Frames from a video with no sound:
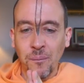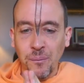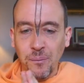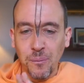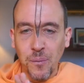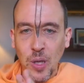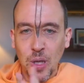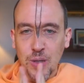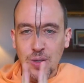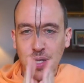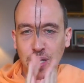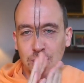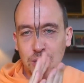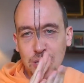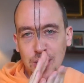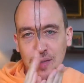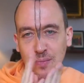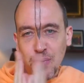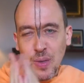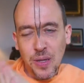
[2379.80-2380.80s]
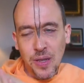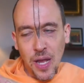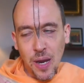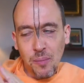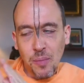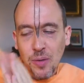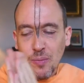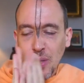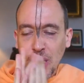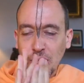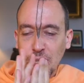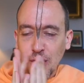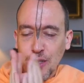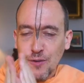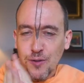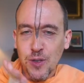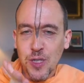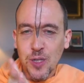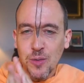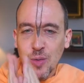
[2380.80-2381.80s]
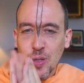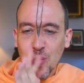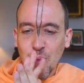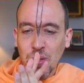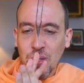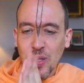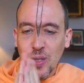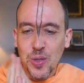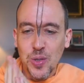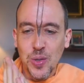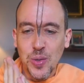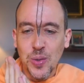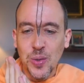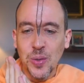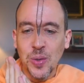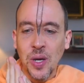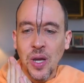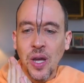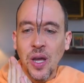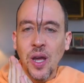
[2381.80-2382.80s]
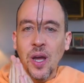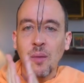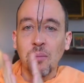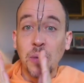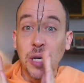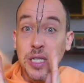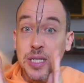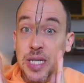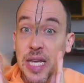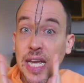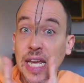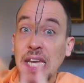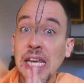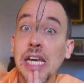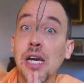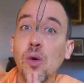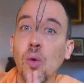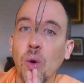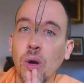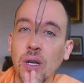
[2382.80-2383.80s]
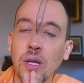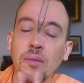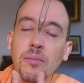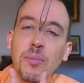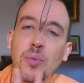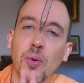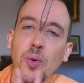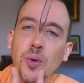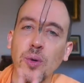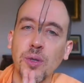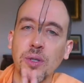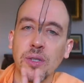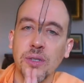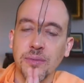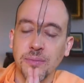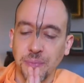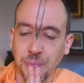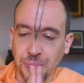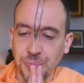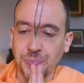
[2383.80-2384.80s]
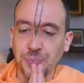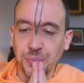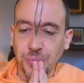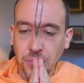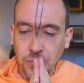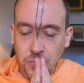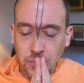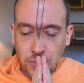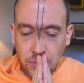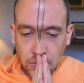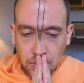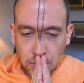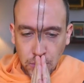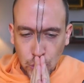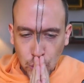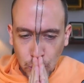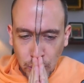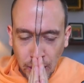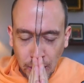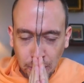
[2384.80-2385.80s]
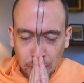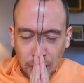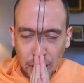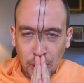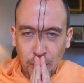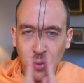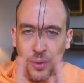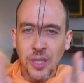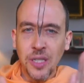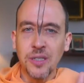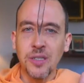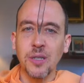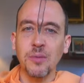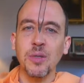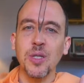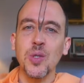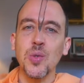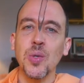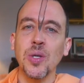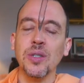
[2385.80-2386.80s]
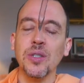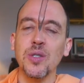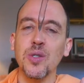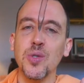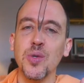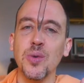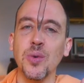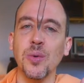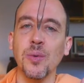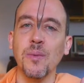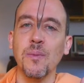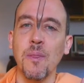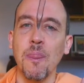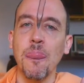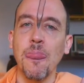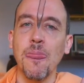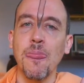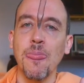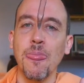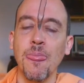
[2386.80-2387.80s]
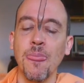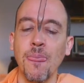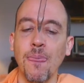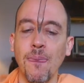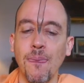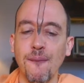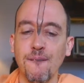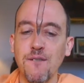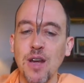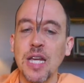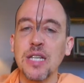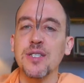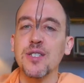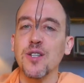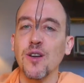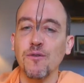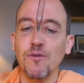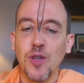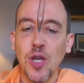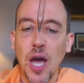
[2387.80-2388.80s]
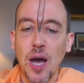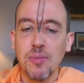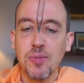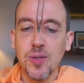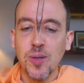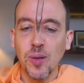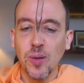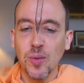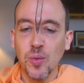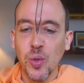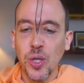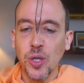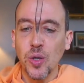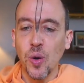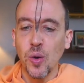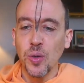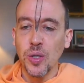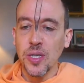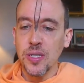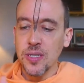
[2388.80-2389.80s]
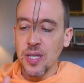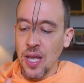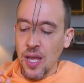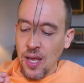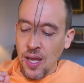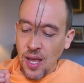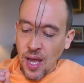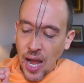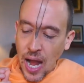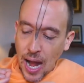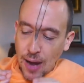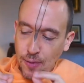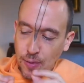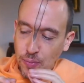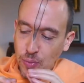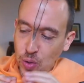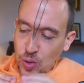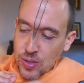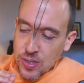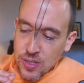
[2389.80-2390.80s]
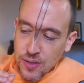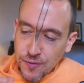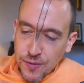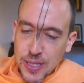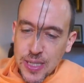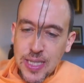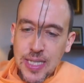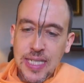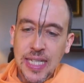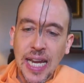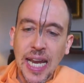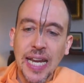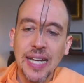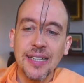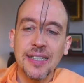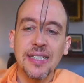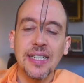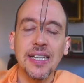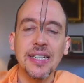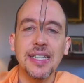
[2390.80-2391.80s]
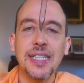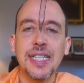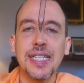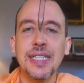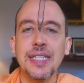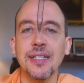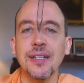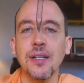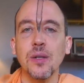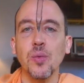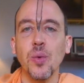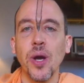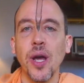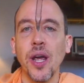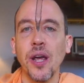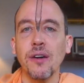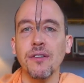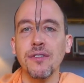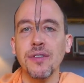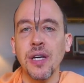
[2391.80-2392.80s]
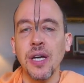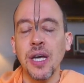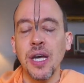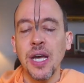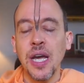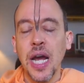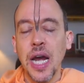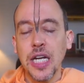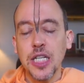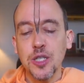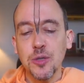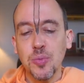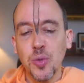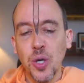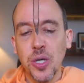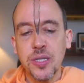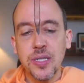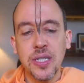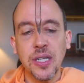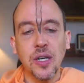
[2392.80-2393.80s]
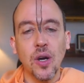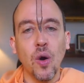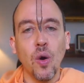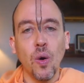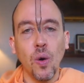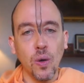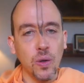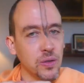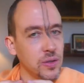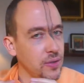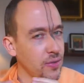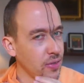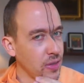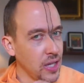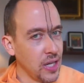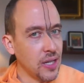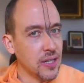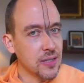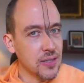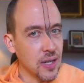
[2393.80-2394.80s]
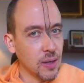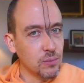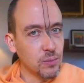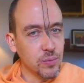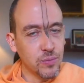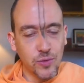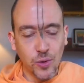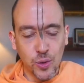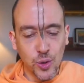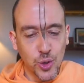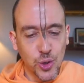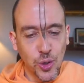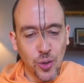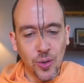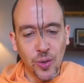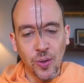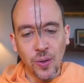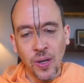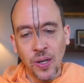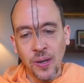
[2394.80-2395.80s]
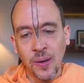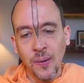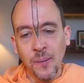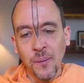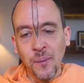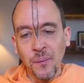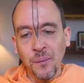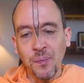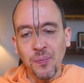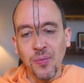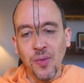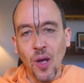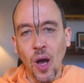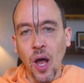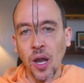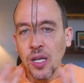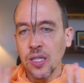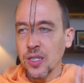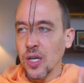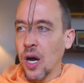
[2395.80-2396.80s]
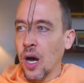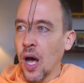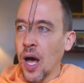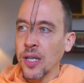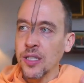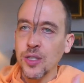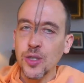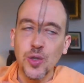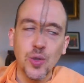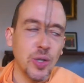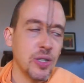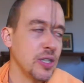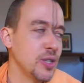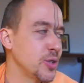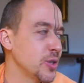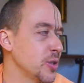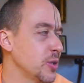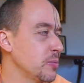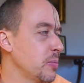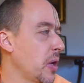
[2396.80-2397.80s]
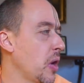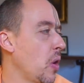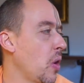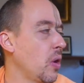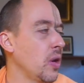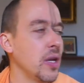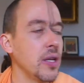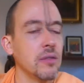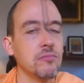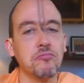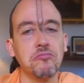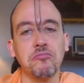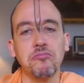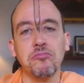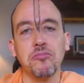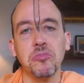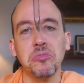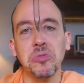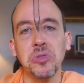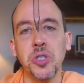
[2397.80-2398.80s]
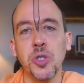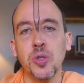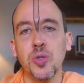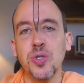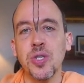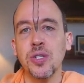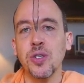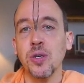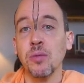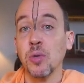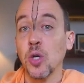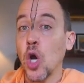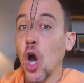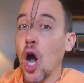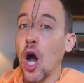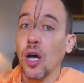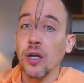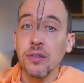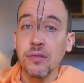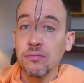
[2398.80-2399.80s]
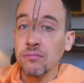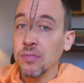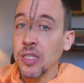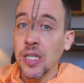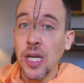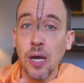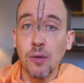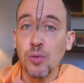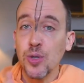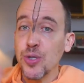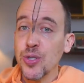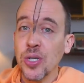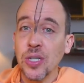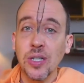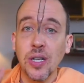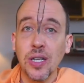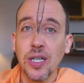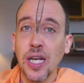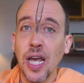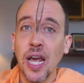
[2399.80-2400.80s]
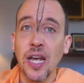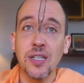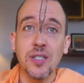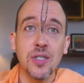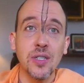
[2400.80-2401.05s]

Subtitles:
Because there may be a difference between the two, but it's equally important to keep the unity between the two faces of the Absolute. We Gaudiyas have a very sophisticated and detailed way of expressing all these things, and for sure. Only other traditions may only use the term God in every single case.